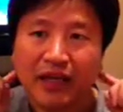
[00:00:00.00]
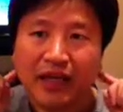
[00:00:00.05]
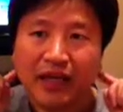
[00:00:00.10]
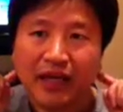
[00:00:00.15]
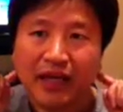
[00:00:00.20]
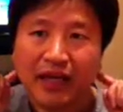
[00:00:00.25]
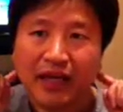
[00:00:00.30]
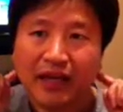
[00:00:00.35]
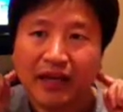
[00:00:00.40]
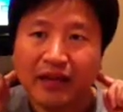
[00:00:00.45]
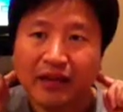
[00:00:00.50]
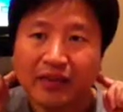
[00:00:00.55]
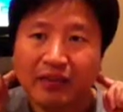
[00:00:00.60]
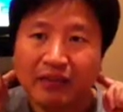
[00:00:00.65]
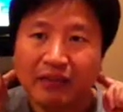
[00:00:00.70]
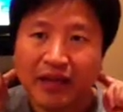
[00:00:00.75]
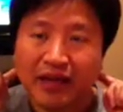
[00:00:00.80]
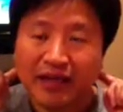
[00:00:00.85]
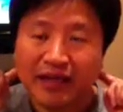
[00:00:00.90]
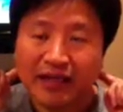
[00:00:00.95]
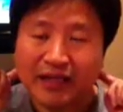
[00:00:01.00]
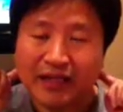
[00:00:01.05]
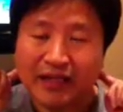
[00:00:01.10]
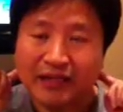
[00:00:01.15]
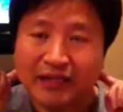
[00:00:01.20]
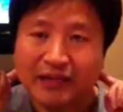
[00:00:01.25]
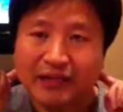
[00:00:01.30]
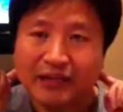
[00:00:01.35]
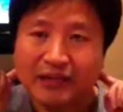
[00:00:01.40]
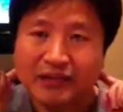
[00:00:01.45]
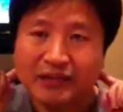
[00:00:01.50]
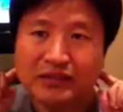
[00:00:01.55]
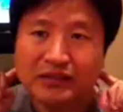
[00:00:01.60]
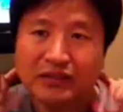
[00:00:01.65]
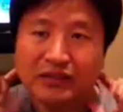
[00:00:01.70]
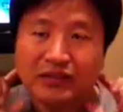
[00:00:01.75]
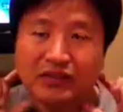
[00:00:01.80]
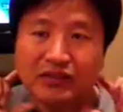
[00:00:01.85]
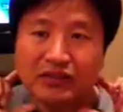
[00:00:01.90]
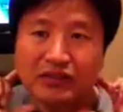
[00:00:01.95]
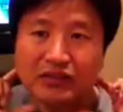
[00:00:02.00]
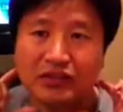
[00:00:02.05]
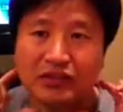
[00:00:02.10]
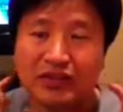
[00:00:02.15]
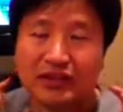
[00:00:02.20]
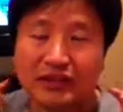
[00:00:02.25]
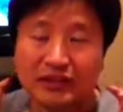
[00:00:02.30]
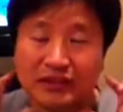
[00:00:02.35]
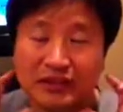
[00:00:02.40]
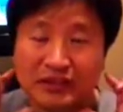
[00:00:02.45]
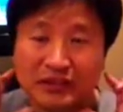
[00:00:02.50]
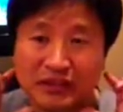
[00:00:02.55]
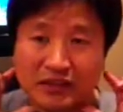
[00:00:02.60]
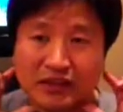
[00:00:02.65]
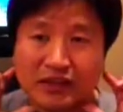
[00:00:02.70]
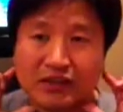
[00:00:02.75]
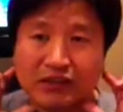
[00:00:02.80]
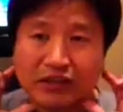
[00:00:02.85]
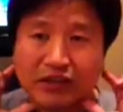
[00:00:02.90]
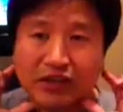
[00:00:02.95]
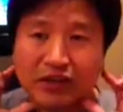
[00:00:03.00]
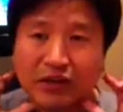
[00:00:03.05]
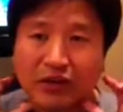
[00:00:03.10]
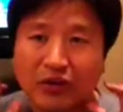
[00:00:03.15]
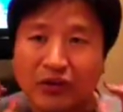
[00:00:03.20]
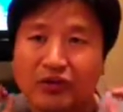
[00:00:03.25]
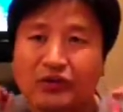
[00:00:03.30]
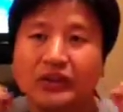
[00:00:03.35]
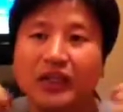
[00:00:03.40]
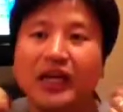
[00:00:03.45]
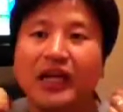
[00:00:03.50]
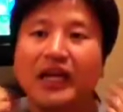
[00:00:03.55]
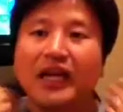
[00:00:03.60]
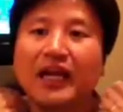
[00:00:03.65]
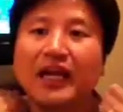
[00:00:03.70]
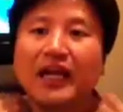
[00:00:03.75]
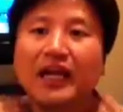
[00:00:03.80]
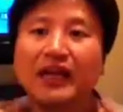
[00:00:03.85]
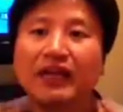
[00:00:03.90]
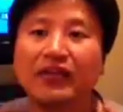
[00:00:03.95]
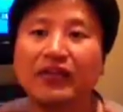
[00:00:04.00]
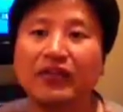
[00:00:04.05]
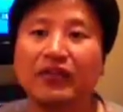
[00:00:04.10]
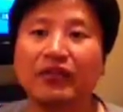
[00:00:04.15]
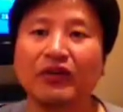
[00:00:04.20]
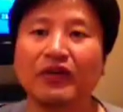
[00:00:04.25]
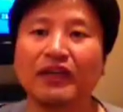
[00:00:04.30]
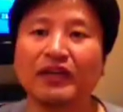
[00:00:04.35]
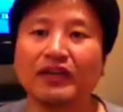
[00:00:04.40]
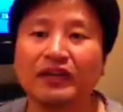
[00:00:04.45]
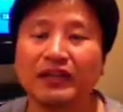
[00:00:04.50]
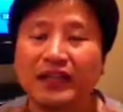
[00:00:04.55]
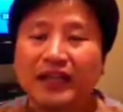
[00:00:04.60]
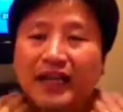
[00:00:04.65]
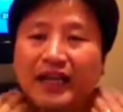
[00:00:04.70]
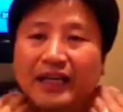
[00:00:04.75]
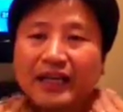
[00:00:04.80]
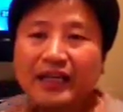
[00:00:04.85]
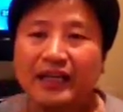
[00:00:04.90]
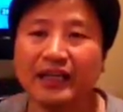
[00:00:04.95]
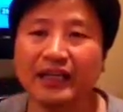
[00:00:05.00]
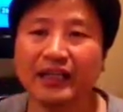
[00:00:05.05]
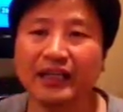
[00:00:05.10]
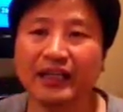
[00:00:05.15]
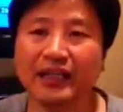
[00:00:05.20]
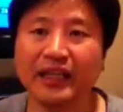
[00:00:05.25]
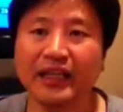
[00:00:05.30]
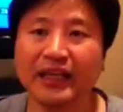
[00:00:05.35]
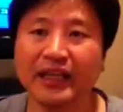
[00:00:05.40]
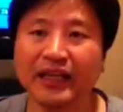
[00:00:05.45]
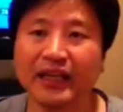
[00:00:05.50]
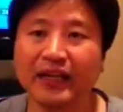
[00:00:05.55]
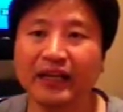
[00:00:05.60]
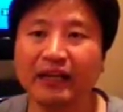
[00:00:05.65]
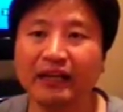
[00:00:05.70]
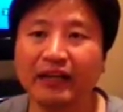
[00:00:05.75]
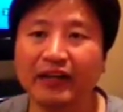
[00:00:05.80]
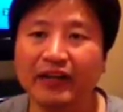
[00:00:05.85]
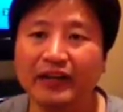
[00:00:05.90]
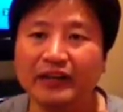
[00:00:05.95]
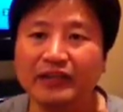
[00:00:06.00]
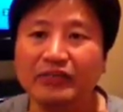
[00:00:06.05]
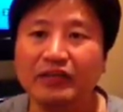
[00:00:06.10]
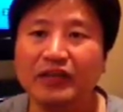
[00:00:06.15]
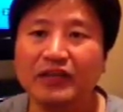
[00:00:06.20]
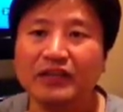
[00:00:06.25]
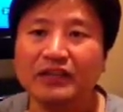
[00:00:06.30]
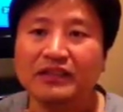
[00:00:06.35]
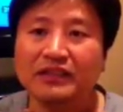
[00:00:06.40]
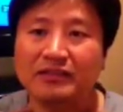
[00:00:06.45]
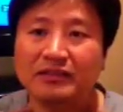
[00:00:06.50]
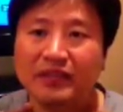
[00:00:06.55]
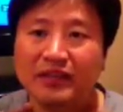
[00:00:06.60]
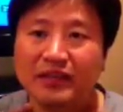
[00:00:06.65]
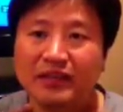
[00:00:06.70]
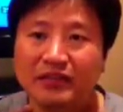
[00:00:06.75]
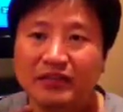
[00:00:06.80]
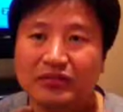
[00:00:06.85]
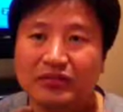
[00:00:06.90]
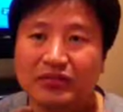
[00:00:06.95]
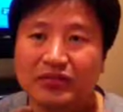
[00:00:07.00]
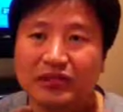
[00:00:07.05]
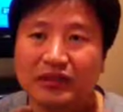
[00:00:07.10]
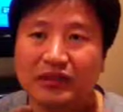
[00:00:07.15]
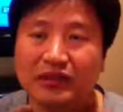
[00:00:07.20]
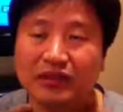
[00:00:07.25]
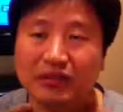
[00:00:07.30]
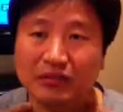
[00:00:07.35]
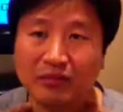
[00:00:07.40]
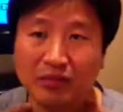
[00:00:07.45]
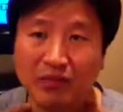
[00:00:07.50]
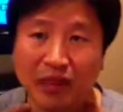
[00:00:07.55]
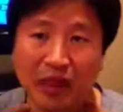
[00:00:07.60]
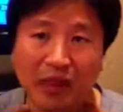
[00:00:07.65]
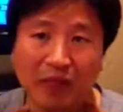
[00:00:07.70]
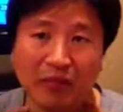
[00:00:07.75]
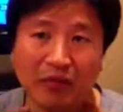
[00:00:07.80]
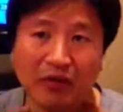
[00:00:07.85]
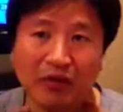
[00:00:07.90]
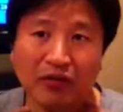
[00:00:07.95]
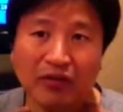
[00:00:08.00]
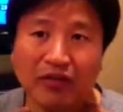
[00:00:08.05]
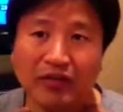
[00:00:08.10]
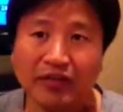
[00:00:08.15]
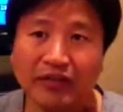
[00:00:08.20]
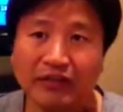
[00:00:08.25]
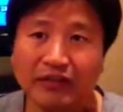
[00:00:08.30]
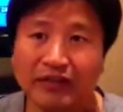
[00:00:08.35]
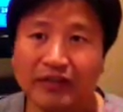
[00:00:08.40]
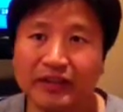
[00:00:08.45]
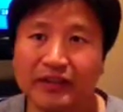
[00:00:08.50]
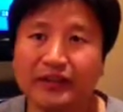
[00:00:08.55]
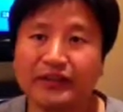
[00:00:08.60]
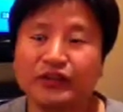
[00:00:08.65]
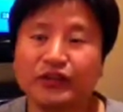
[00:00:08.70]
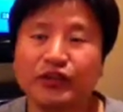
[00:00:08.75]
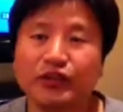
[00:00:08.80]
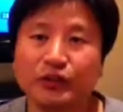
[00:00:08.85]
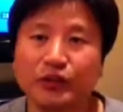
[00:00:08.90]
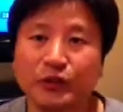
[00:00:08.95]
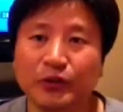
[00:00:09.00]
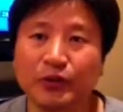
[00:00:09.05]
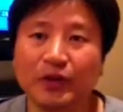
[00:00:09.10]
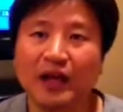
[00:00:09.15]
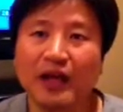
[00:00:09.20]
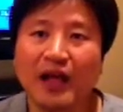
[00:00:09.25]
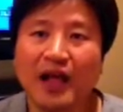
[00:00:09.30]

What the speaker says: and back here. So usually it's just 3 holes. And if you want to tighten the neck area as well, sometimes we go in here and here too.